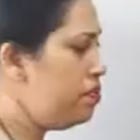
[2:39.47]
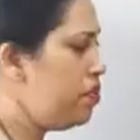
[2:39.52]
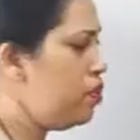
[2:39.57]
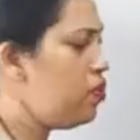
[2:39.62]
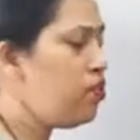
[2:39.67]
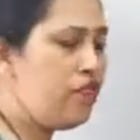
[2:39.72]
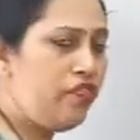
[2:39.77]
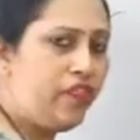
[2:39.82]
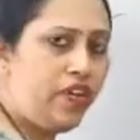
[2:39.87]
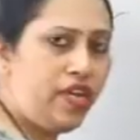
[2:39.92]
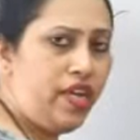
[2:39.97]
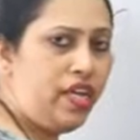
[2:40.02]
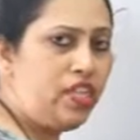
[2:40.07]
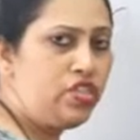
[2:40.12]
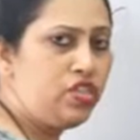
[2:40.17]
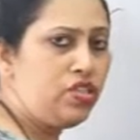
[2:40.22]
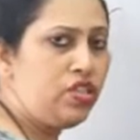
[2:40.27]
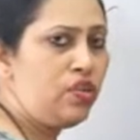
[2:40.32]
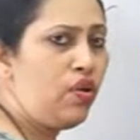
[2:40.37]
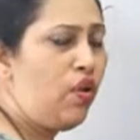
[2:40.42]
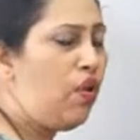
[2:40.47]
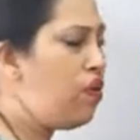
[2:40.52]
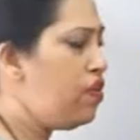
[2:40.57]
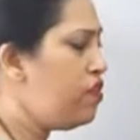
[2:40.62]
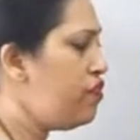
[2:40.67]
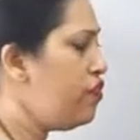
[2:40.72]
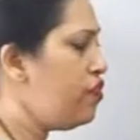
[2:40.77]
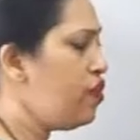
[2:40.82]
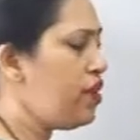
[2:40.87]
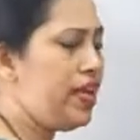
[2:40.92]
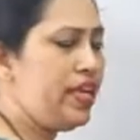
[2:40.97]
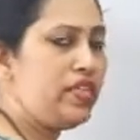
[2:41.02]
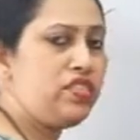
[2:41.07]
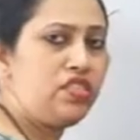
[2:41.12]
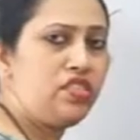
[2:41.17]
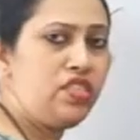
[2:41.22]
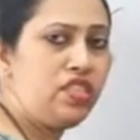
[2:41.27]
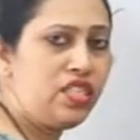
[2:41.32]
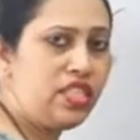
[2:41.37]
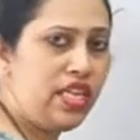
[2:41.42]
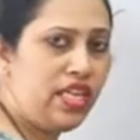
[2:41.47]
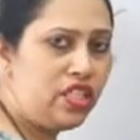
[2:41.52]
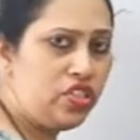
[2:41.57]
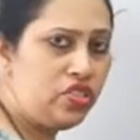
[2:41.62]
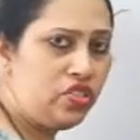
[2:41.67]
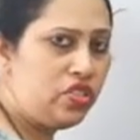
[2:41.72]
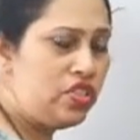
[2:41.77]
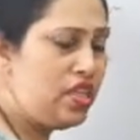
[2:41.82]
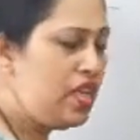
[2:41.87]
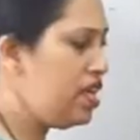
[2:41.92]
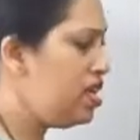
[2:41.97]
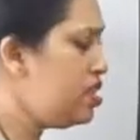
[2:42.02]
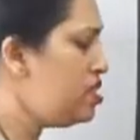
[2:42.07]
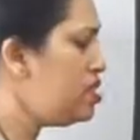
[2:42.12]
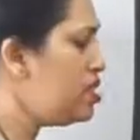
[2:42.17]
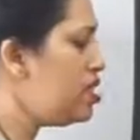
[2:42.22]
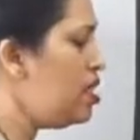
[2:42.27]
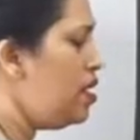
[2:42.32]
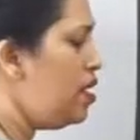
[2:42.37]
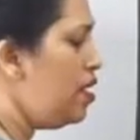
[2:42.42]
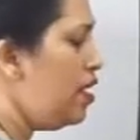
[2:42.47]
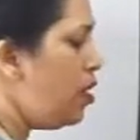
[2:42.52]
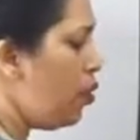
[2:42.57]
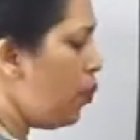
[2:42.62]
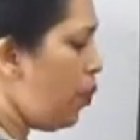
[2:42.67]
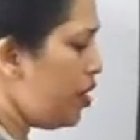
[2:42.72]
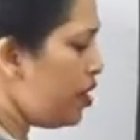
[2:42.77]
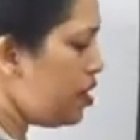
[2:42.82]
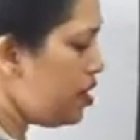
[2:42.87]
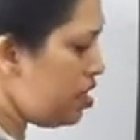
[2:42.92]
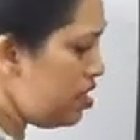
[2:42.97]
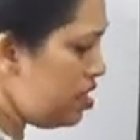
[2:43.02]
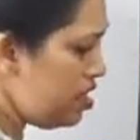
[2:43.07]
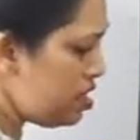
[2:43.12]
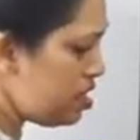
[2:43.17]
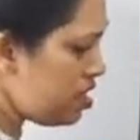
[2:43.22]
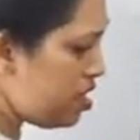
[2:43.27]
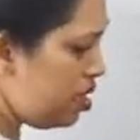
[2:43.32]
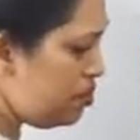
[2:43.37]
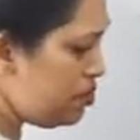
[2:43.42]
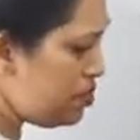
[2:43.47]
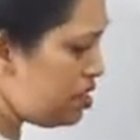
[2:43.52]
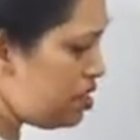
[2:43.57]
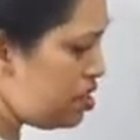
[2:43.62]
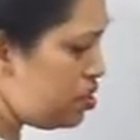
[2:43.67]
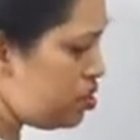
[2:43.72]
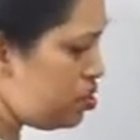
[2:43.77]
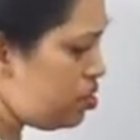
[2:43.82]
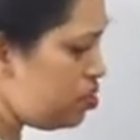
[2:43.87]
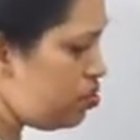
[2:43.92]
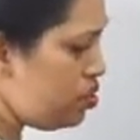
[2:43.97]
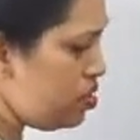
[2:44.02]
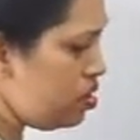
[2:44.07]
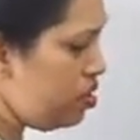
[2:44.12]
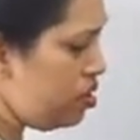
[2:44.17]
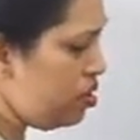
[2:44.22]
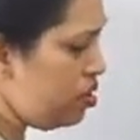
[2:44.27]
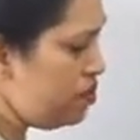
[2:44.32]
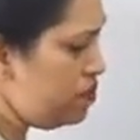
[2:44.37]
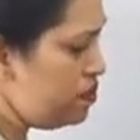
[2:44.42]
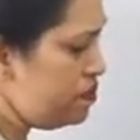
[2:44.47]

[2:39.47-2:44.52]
purification or for gaseous exchange, when this comes into the